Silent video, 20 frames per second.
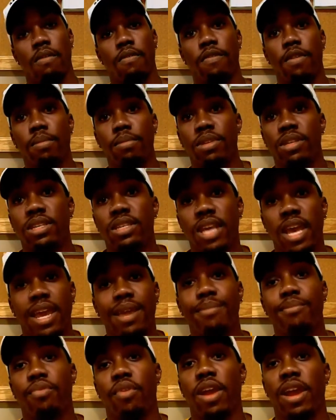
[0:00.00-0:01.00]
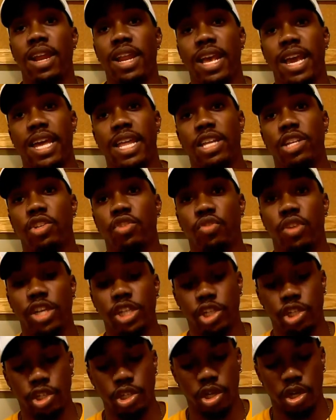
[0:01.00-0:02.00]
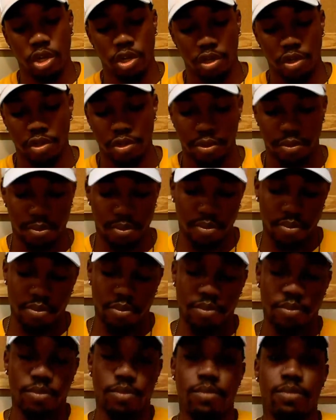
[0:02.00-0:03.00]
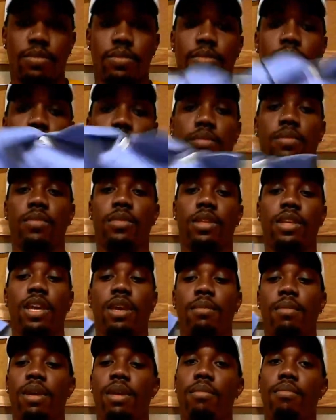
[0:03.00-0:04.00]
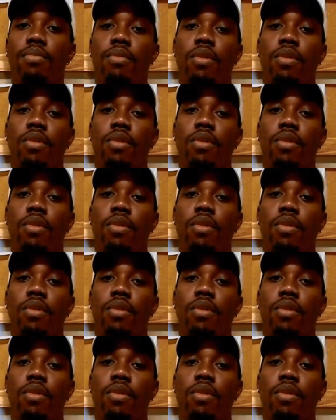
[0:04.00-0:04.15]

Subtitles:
From the same brand, I got a dress shirt. Gitman